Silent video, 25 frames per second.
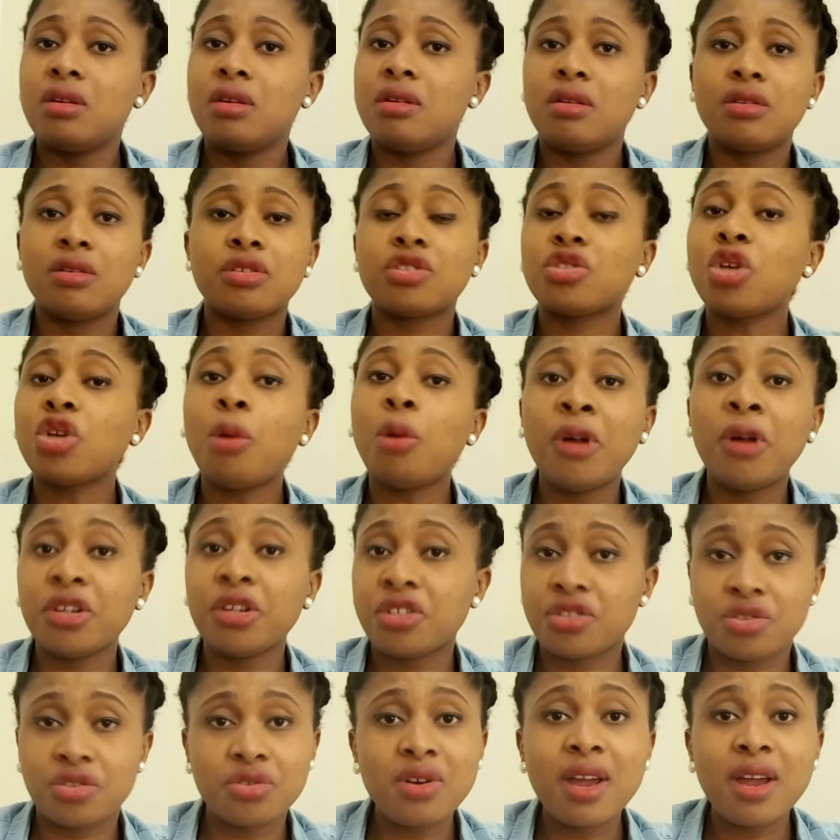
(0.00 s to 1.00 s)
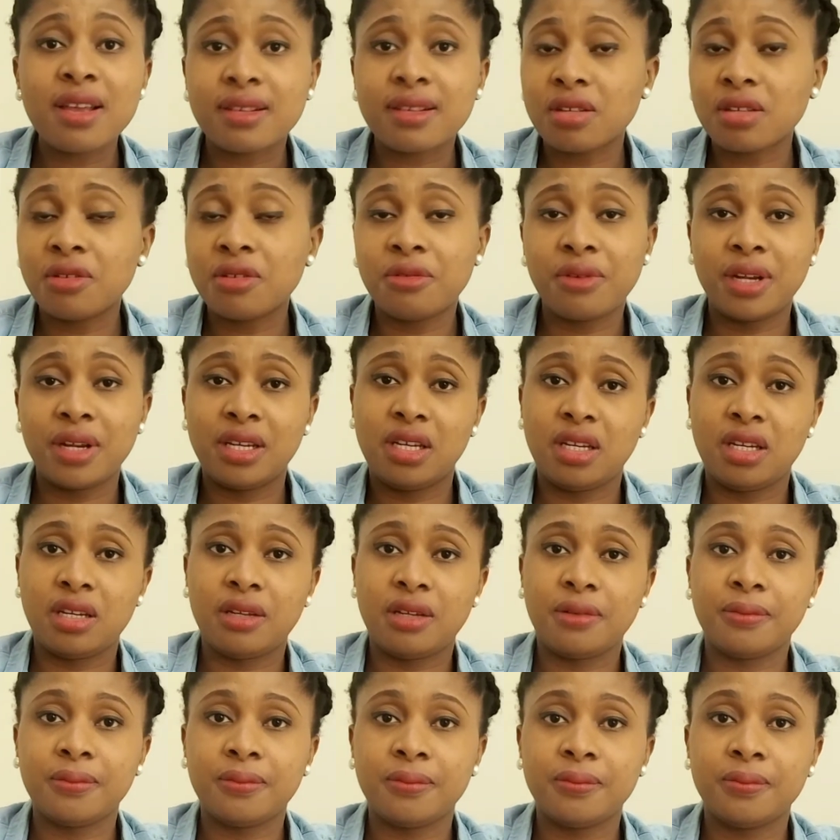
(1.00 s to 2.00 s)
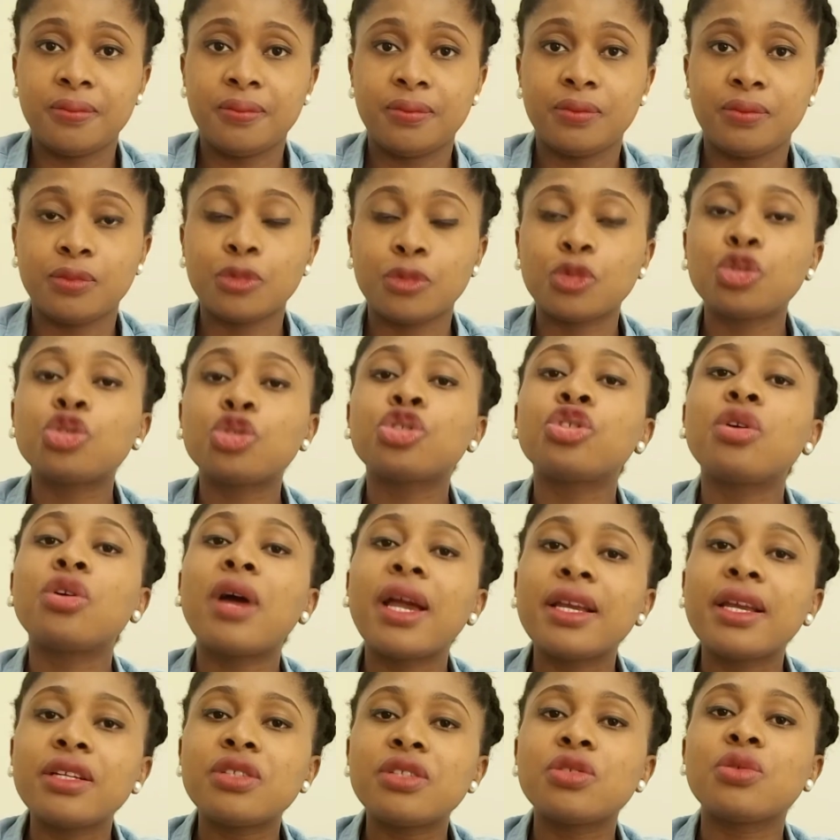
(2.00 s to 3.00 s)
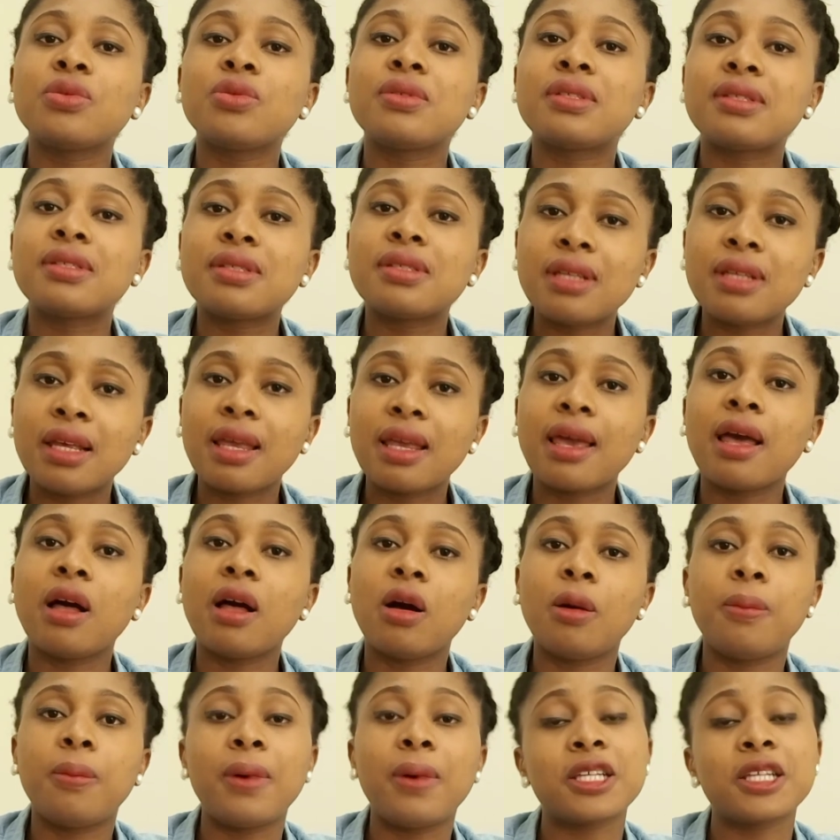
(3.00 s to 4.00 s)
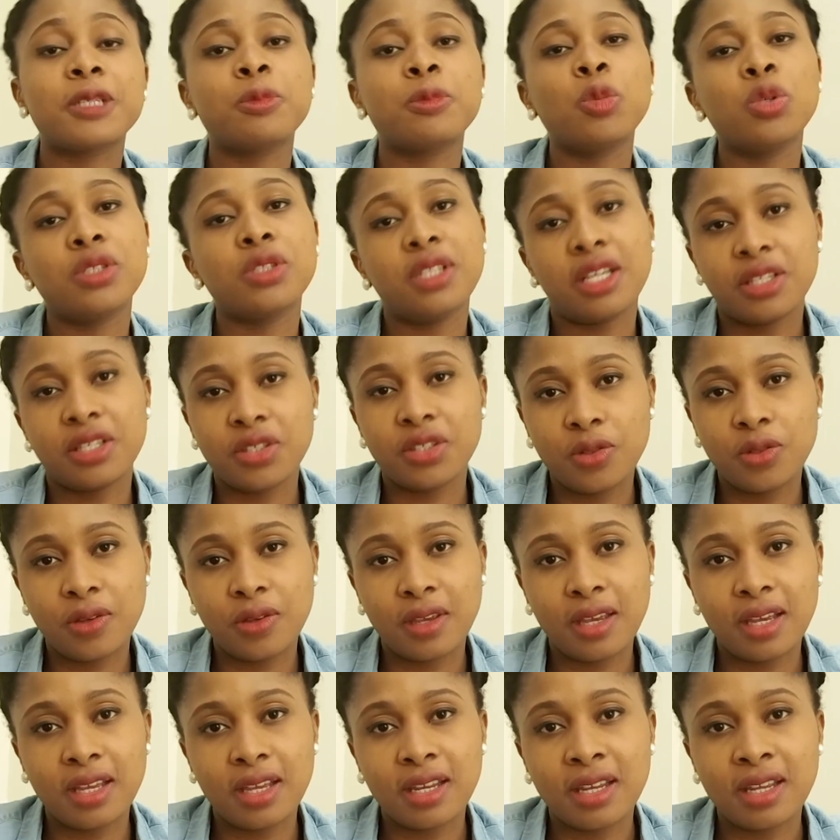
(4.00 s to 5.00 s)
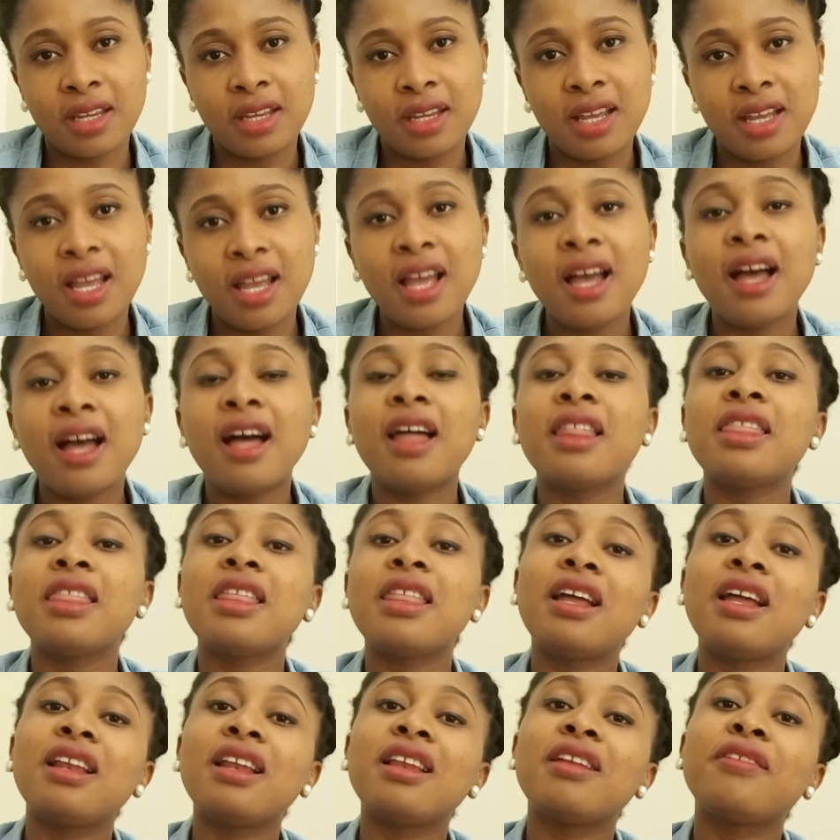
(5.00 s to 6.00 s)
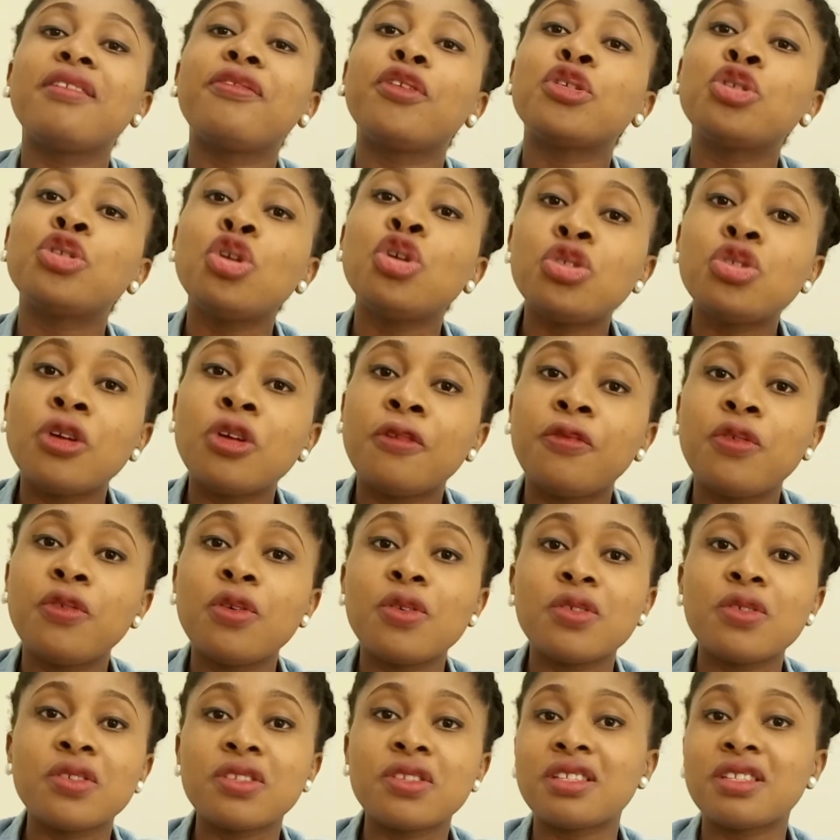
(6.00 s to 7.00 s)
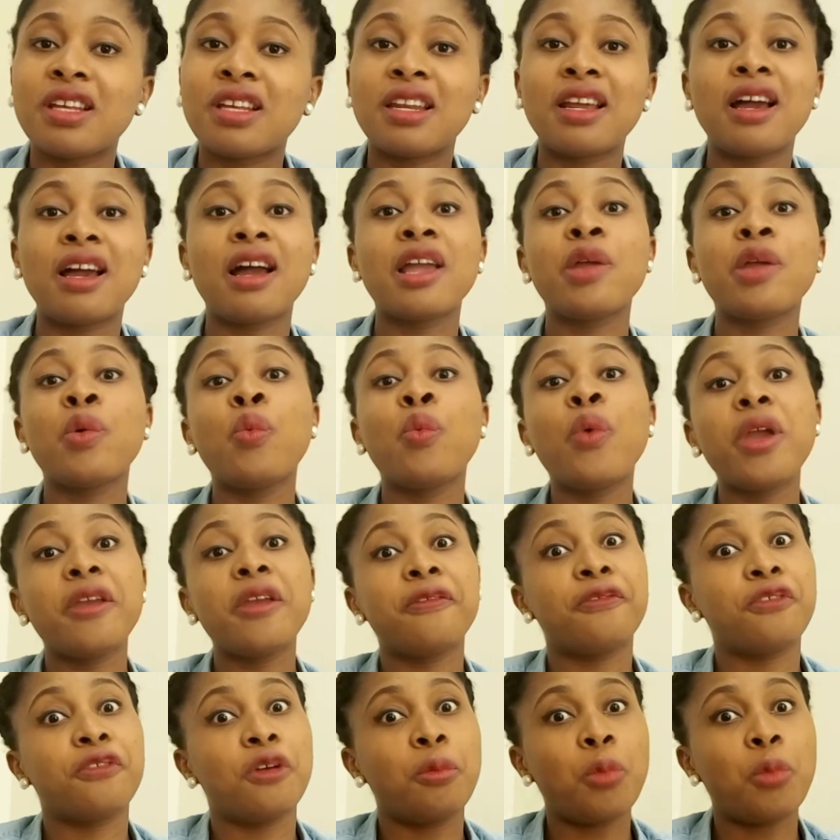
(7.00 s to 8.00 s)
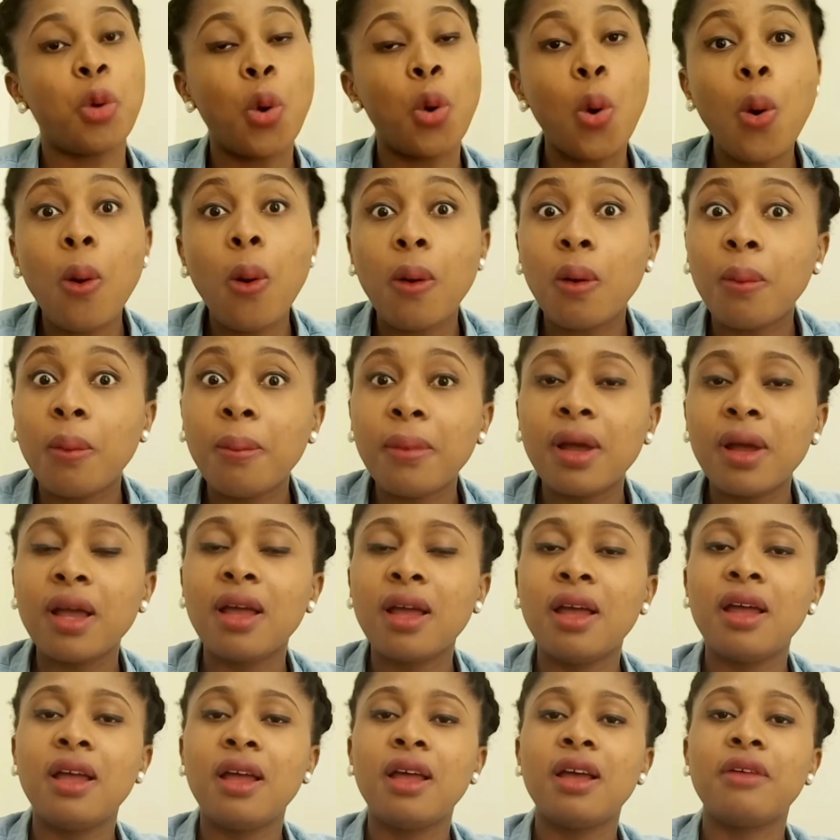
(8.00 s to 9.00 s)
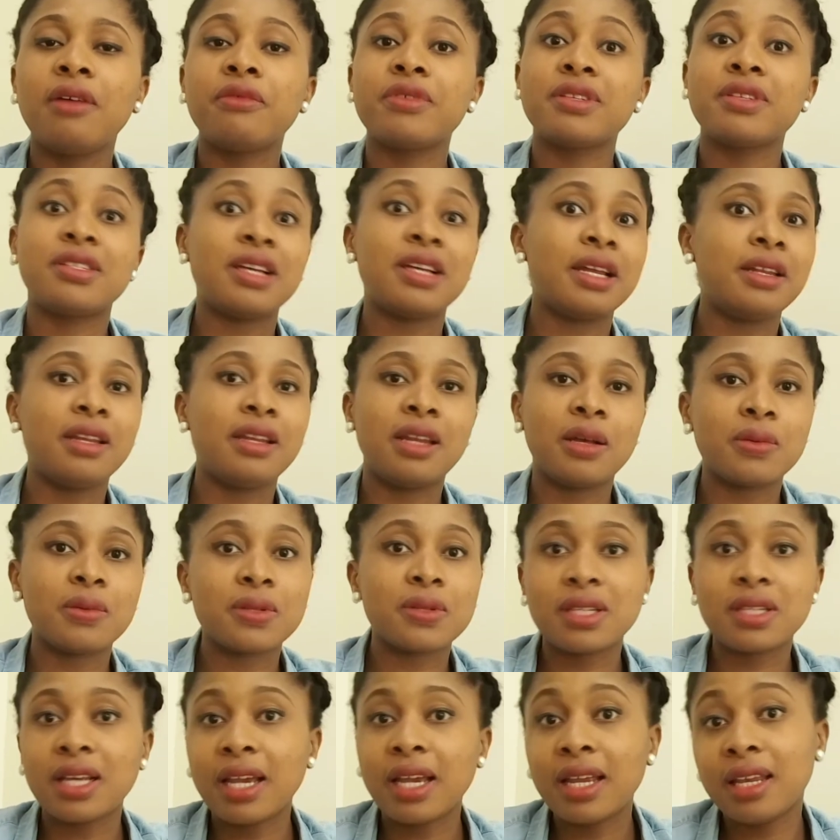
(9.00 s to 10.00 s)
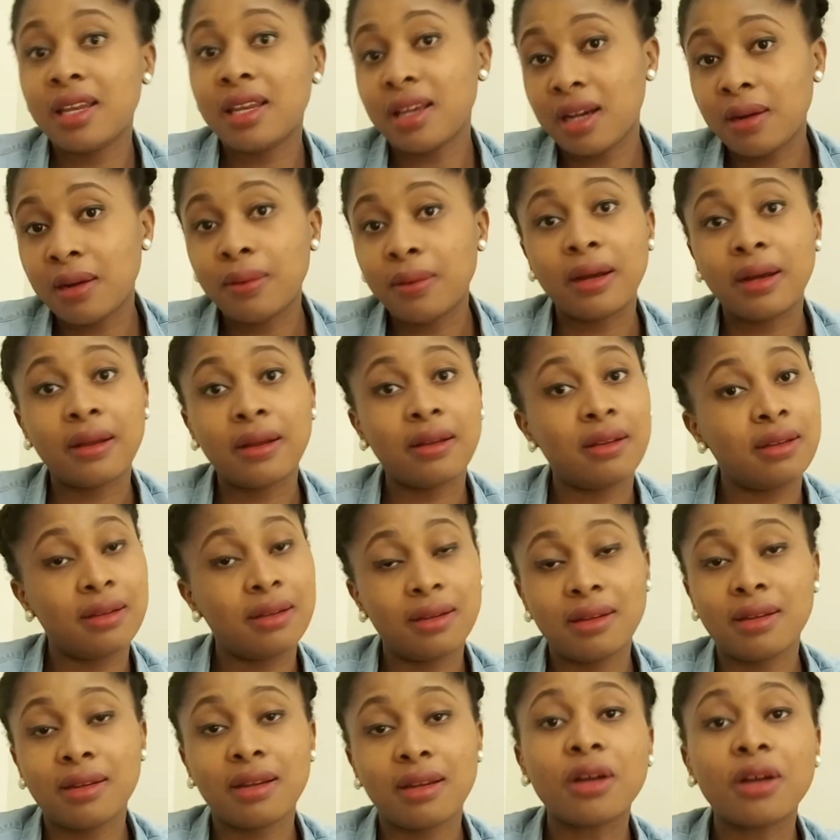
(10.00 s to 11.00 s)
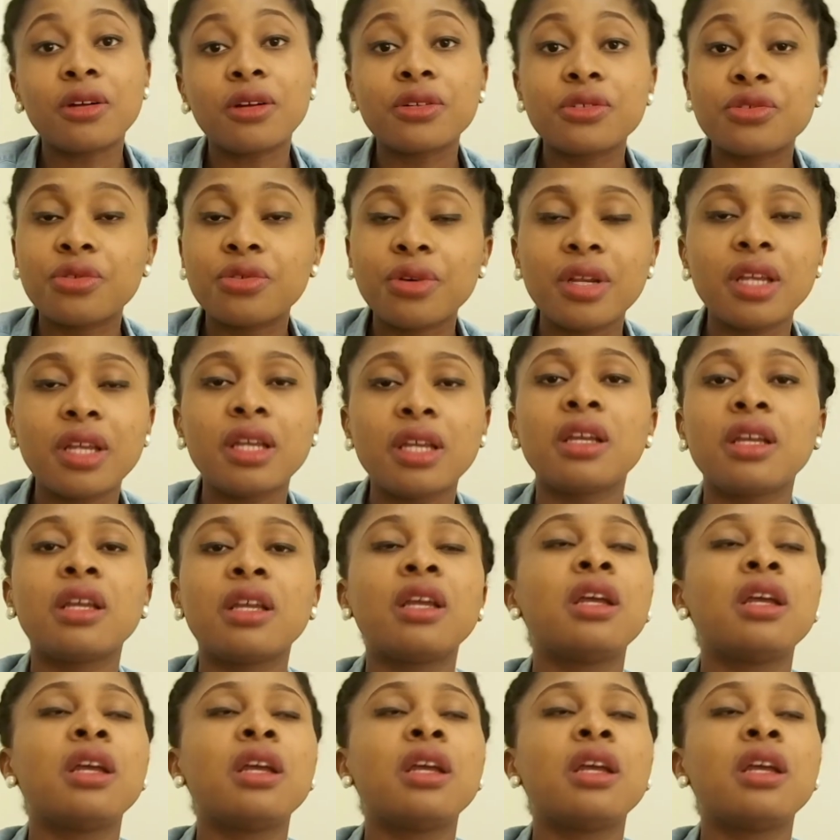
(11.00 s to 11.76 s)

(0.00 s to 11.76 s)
so much stress already. Try to seek help as much as you can. And then for those of us that are away from home, residing outside our country,